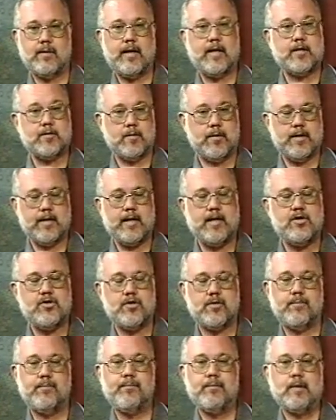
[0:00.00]

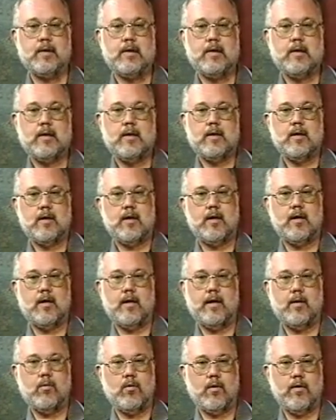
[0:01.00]
explanation.
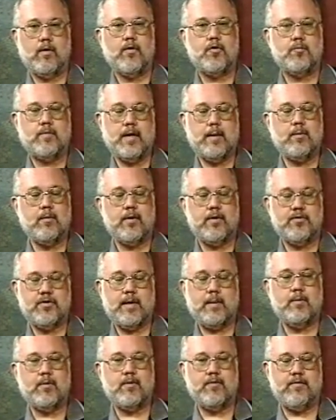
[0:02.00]
And one of those people that
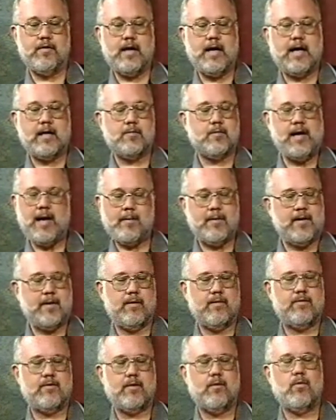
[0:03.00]
seem to defy,
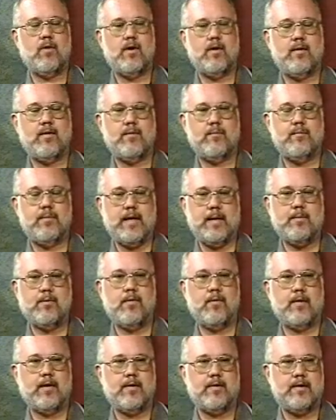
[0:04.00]
one of the
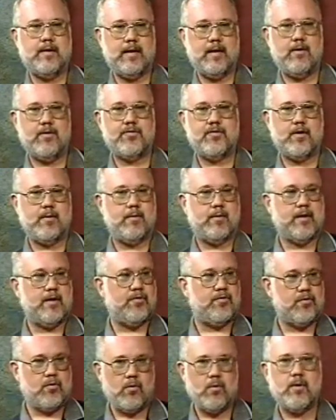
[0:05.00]
people that tells some of
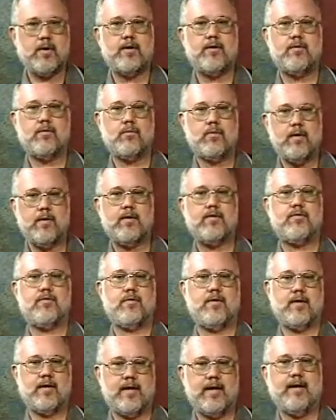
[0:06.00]
these stories is with us
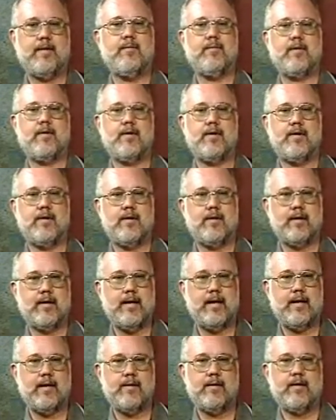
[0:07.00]
today.
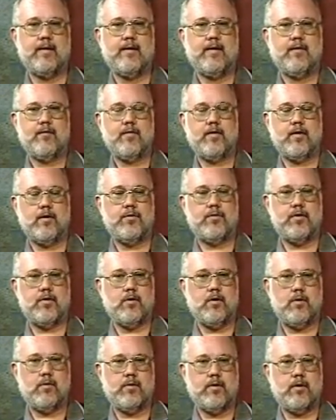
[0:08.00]
And for those
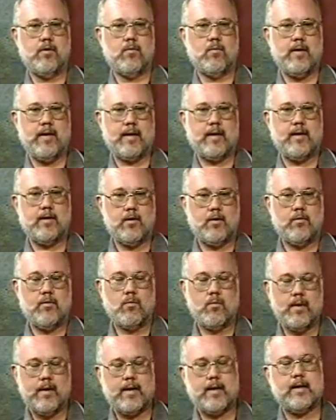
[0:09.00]
that
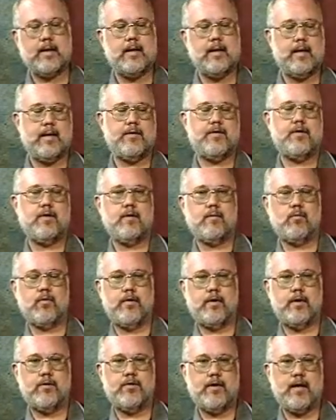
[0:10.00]
don't recognize him
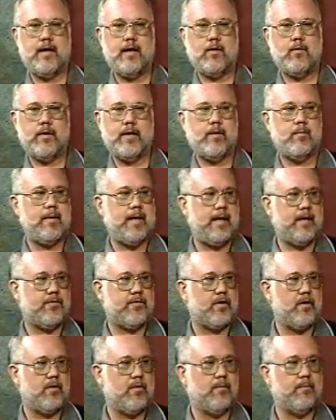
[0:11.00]
with his Halloween
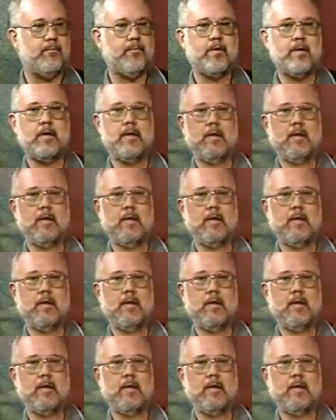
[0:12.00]
mask on,